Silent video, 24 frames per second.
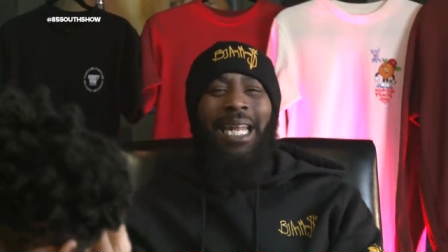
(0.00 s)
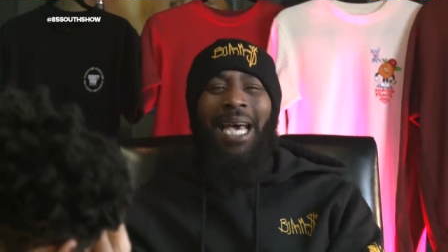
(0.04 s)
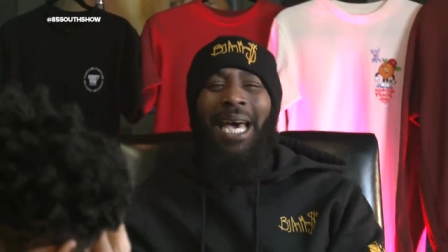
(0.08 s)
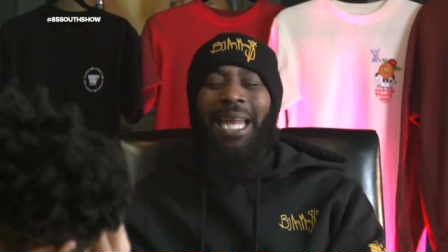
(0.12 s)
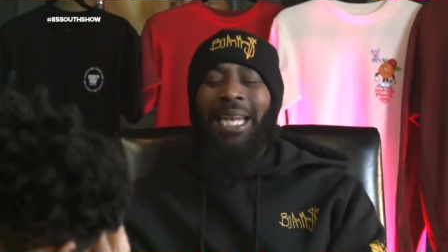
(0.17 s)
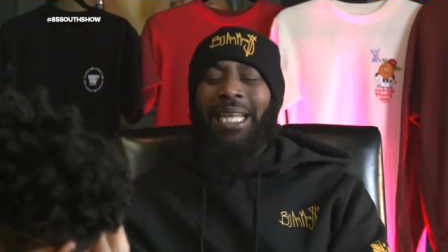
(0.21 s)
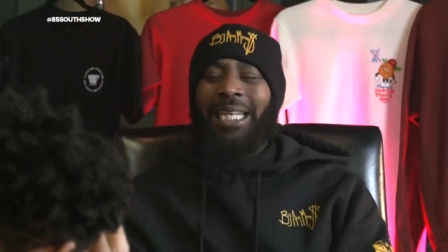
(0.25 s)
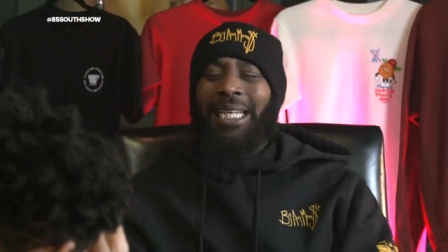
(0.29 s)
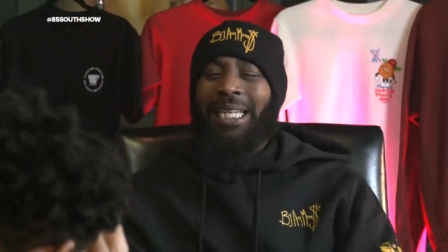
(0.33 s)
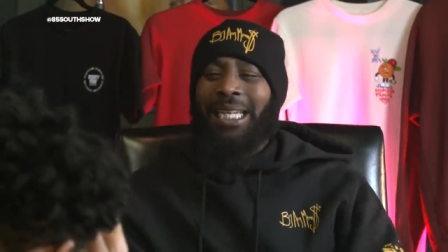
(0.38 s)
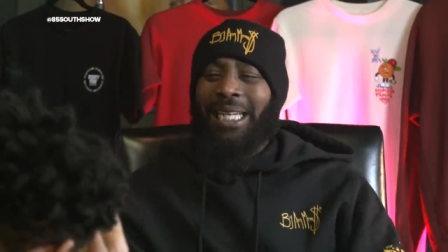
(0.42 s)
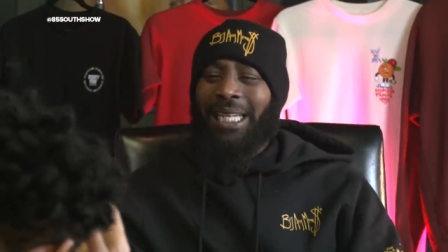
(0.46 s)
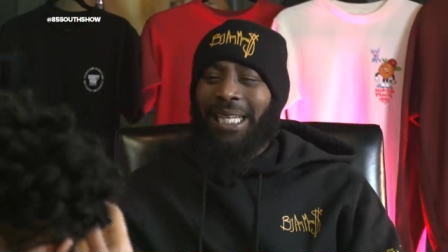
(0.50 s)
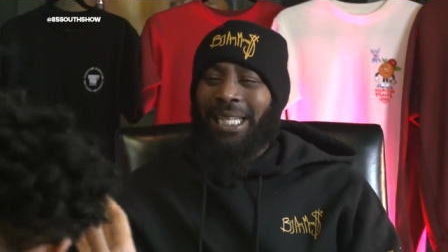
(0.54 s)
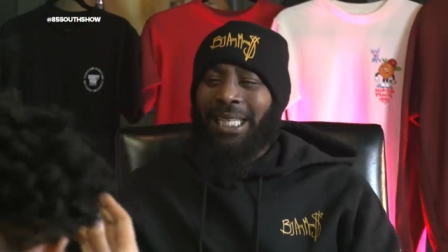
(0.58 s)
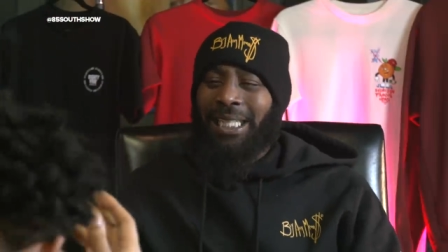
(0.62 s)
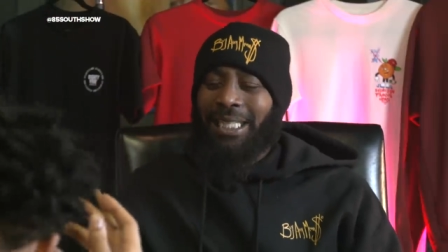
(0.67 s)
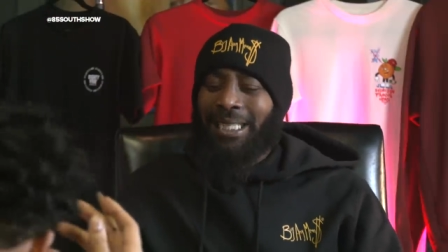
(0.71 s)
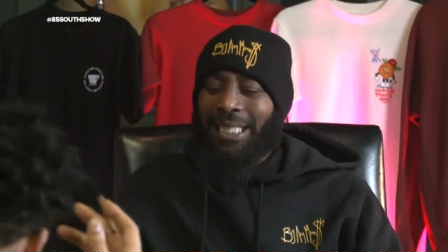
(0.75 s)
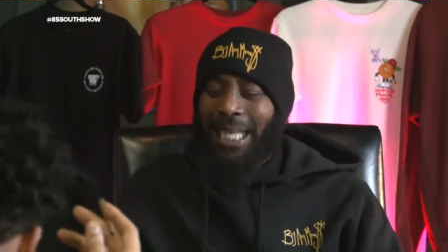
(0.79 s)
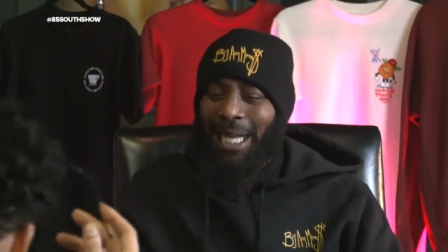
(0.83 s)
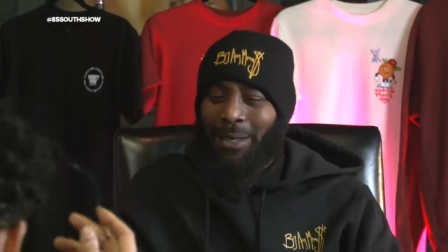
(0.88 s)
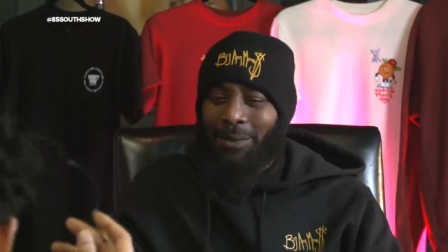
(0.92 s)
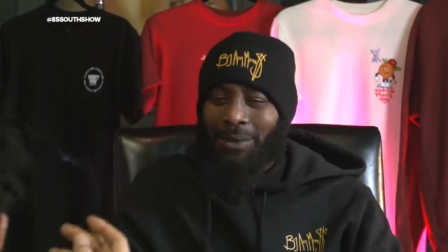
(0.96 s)
A lot of
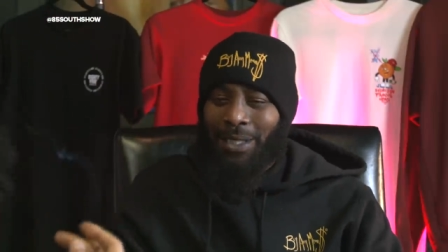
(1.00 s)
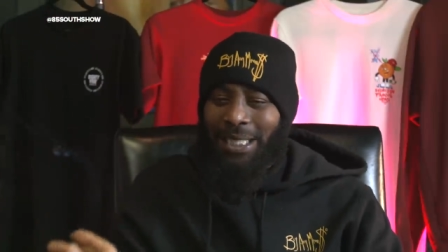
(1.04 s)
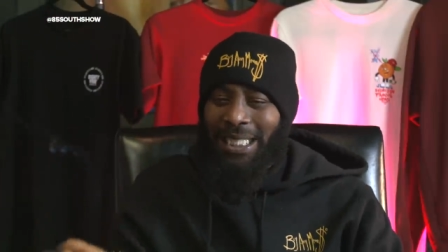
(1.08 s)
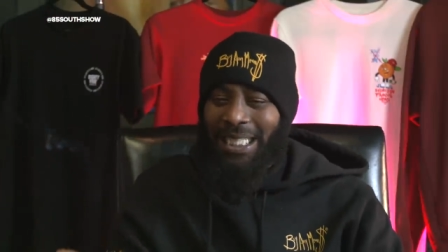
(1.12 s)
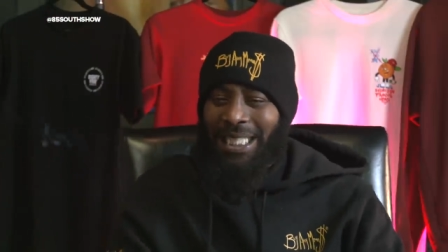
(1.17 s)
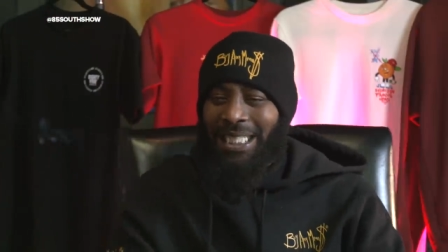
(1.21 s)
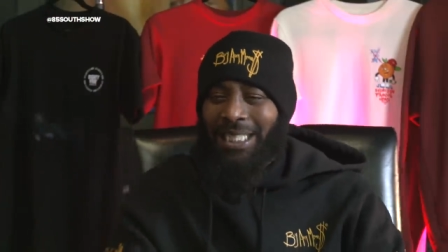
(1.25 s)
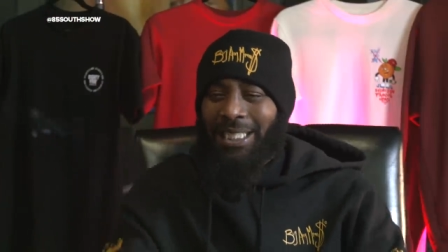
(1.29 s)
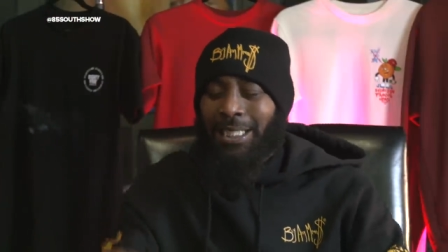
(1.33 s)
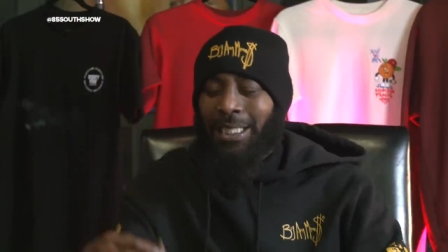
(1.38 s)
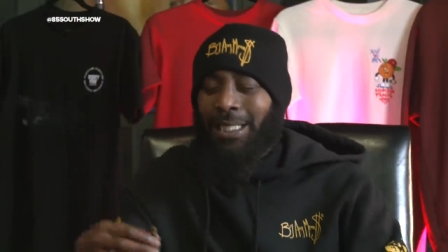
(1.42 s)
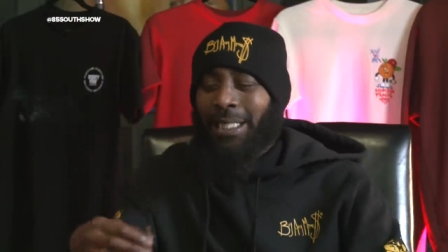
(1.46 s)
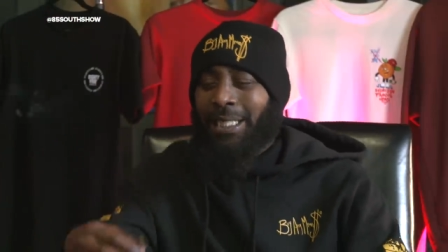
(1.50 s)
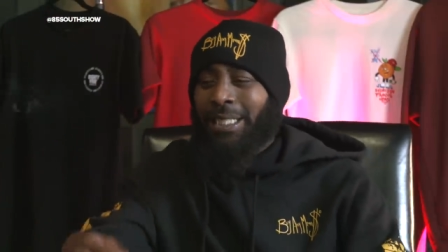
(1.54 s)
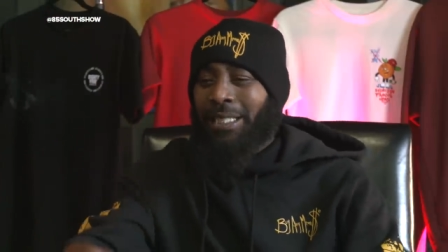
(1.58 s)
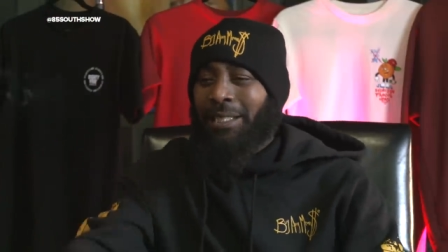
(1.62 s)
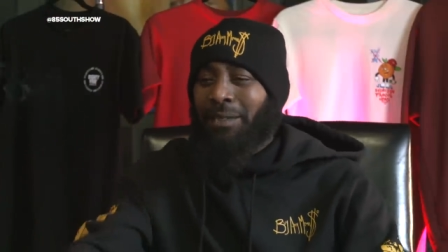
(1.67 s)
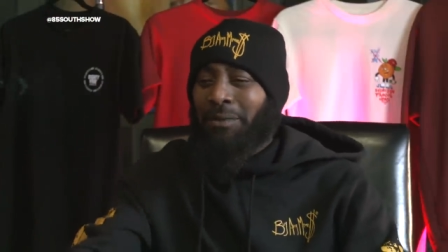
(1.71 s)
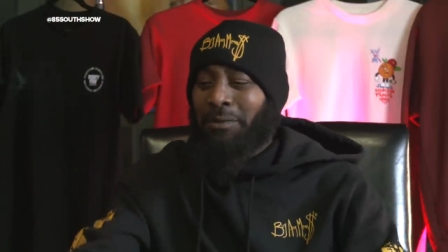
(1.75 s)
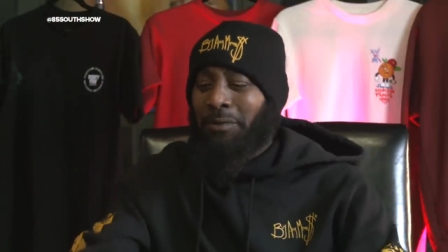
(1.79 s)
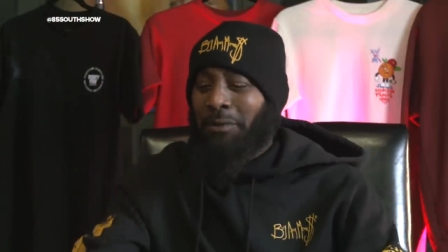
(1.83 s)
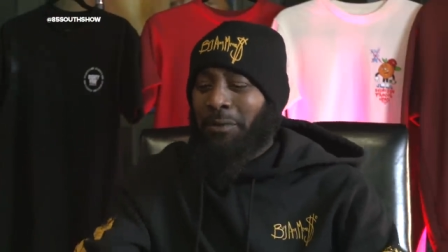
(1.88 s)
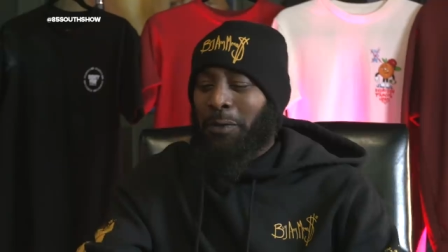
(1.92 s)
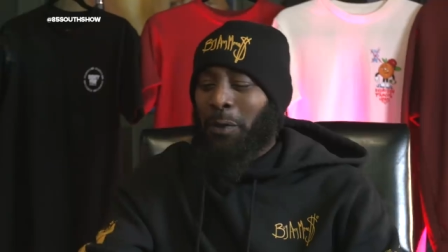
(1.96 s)
ladies out there is
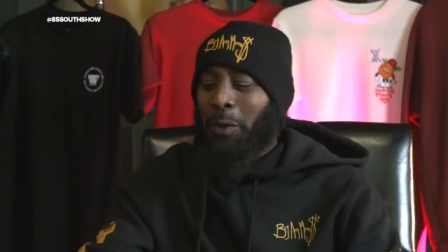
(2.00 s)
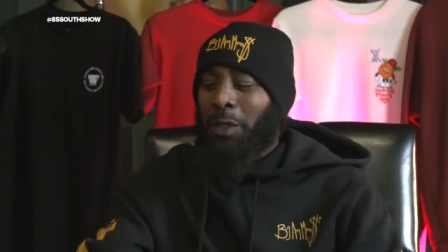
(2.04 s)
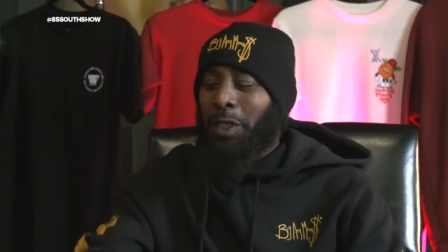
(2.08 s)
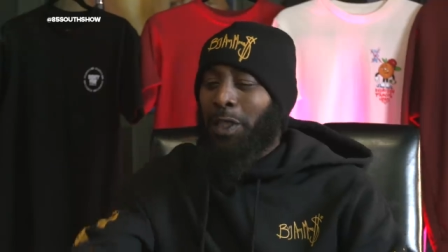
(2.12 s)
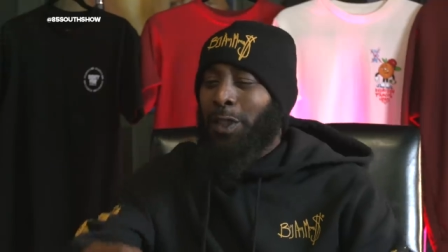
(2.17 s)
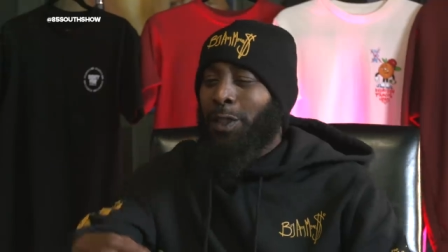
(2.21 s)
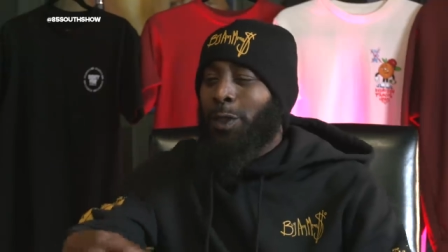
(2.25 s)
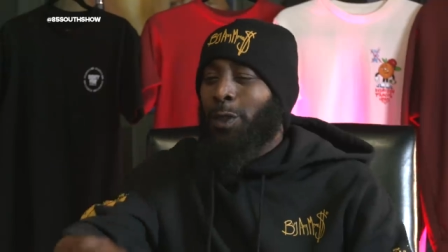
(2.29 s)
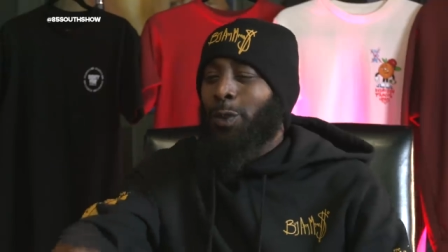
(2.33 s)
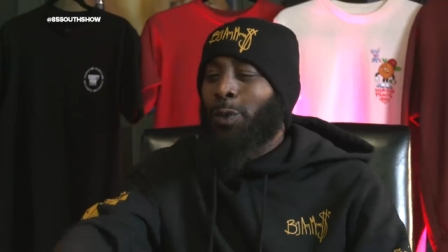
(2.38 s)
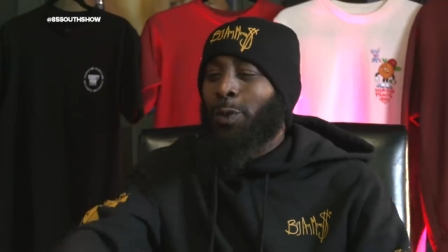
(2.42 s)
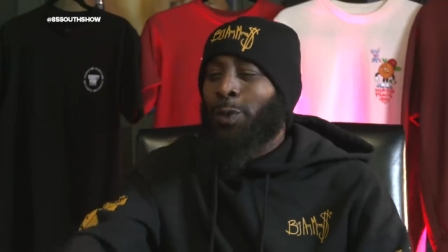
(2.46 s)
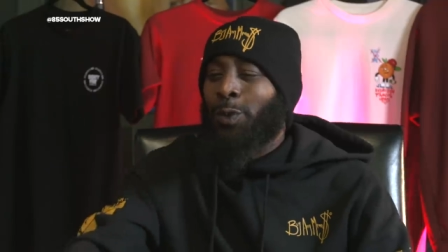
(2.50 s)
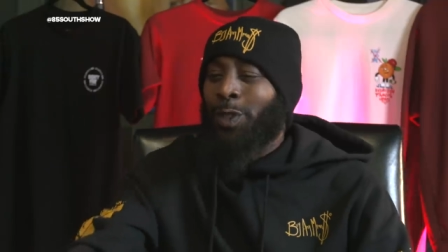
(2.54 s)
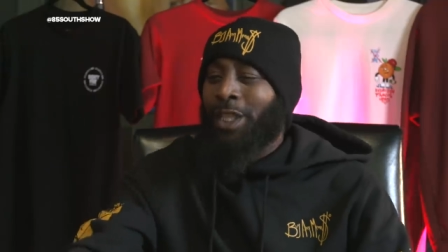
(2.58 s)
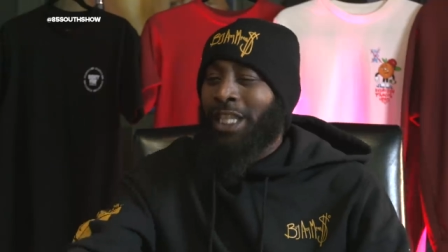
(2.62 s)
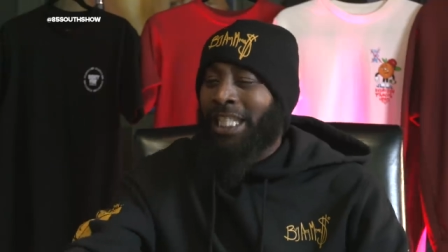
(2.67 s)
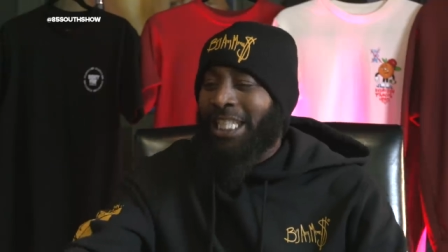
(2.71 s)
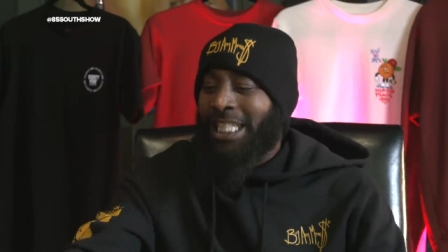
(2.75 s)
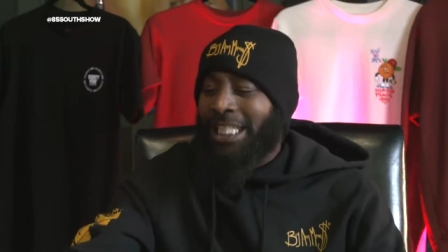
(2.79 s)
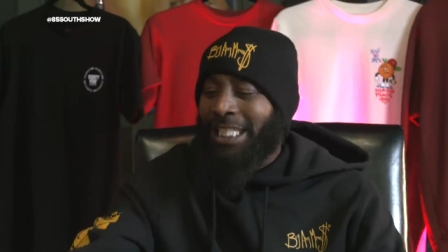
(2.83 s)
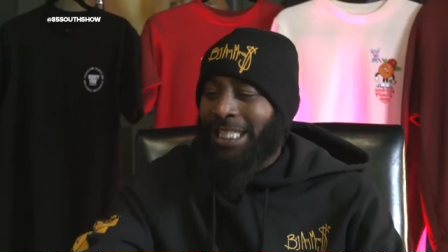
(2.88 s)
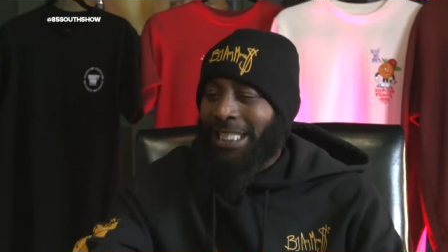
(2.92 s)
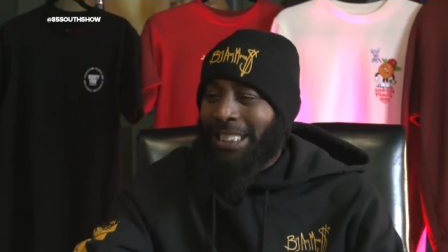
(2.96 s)
looking for a new
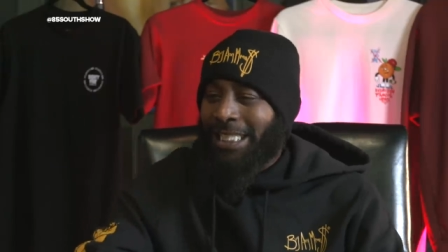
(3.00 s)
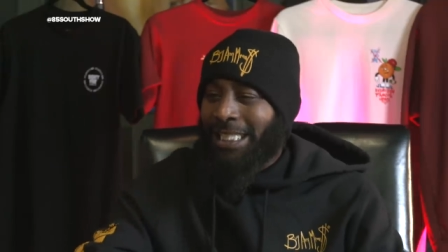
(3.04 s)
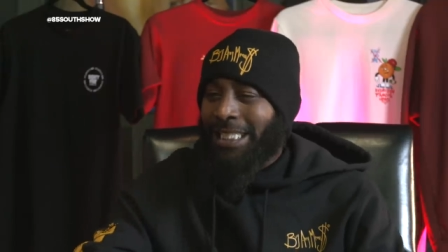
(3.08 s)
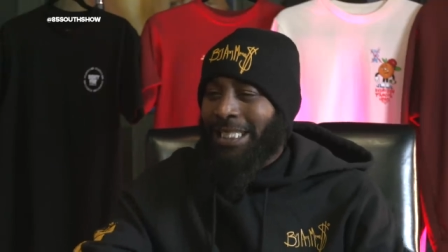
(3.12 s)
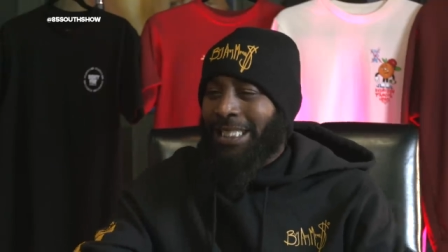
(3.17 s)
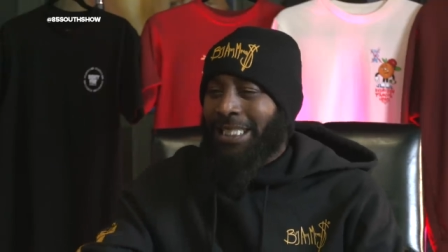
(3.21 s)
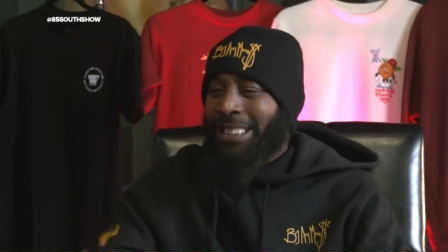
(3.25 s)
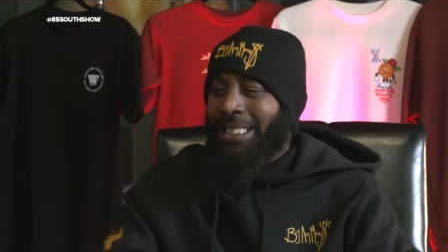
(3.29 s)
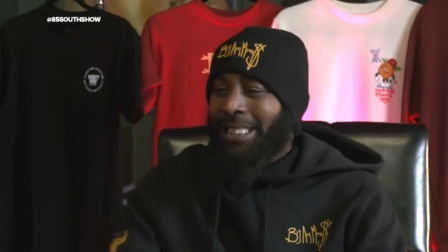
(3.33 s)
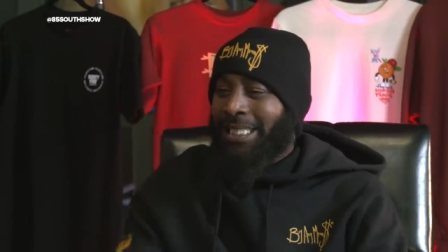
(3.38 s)
nigga.